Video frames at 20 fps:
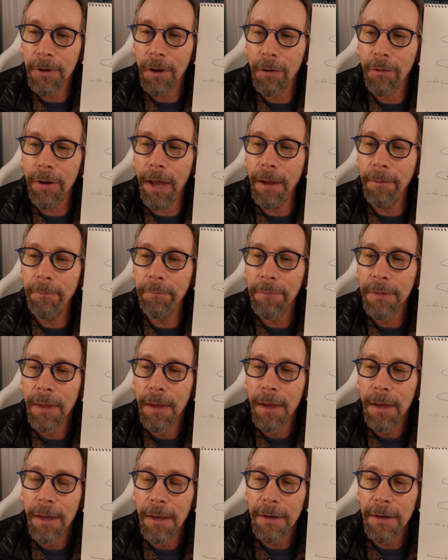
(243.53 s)
Okay?
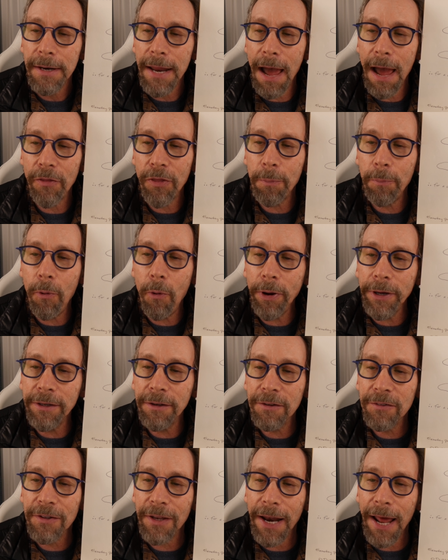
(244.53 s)
Now the
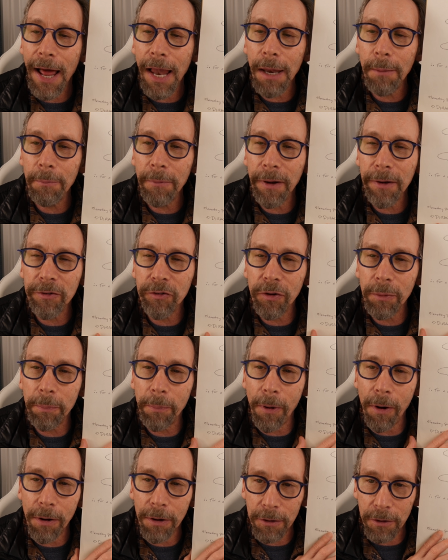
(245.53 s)
point is that elementary
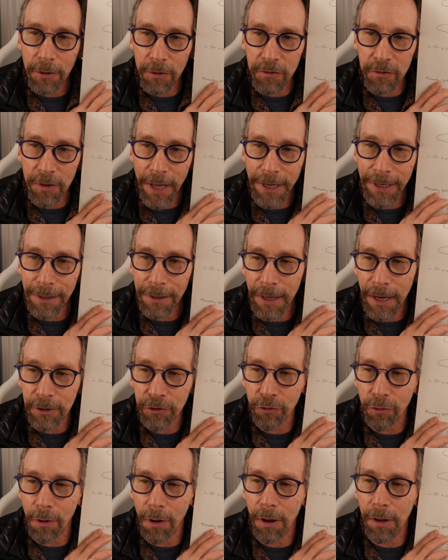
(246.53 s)
particles like
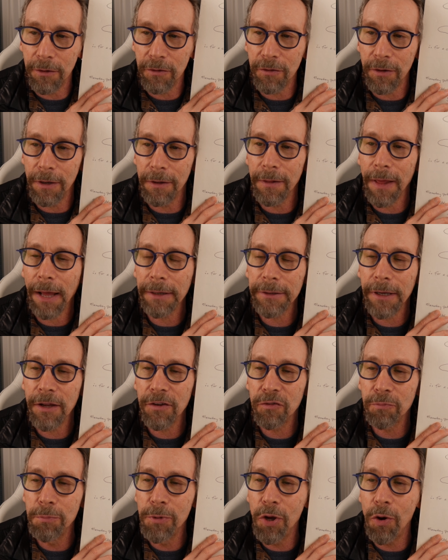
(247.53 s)
electrons, and in that
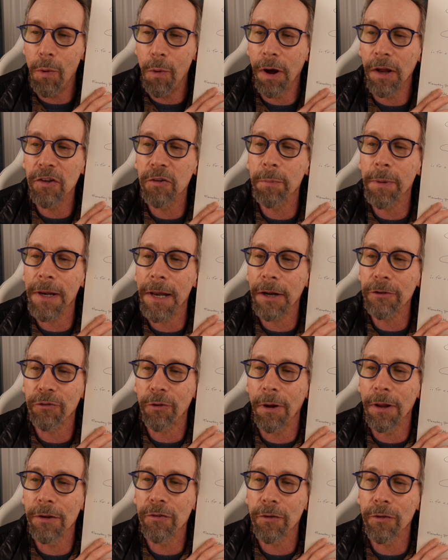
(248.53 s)
case muons, but
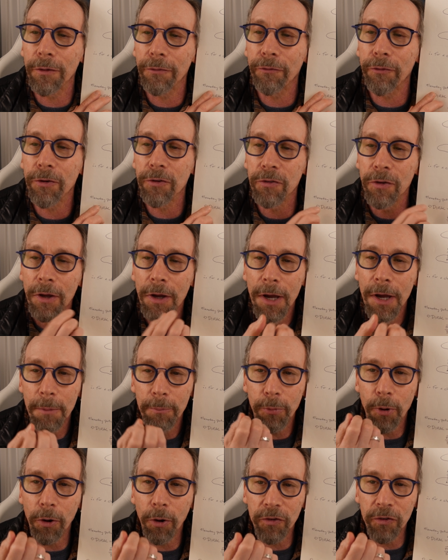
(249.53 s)
electrons are the first
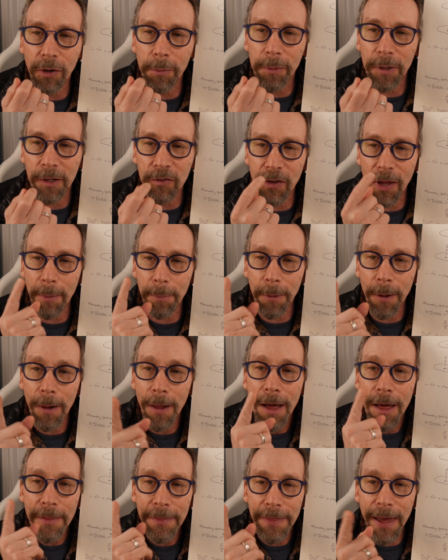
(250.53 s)
prototypical example,
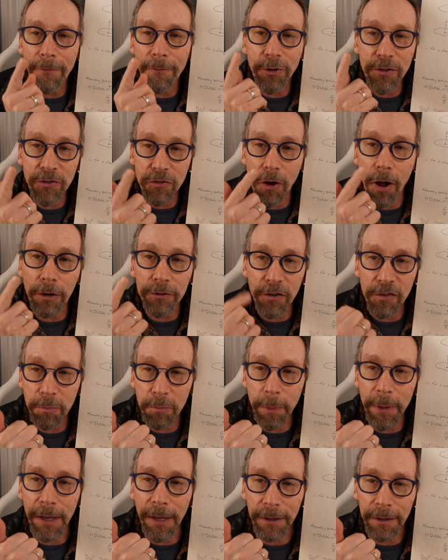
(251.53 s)
they have what's called a
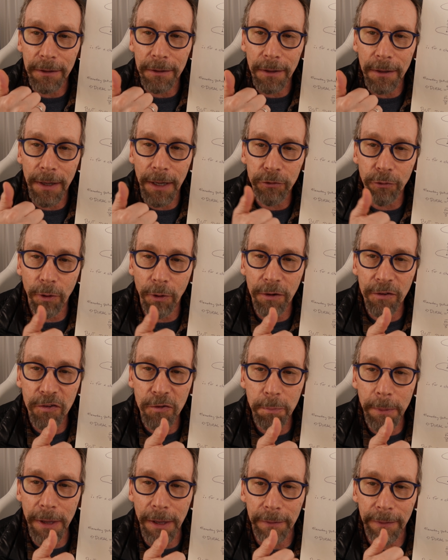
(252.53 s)
spin. Electrons
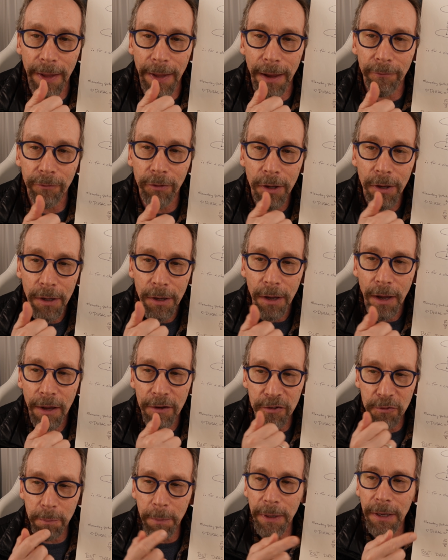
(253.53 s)
spin. They have
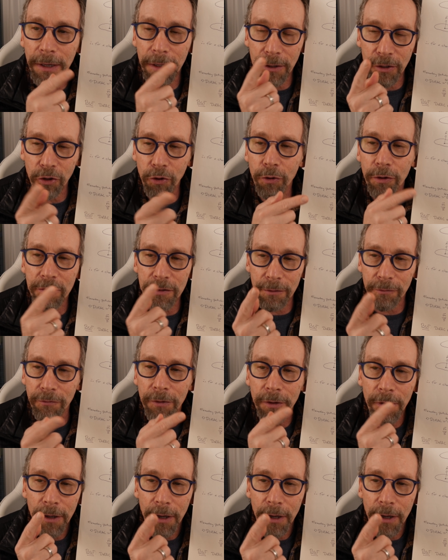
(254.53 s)
a spin in units of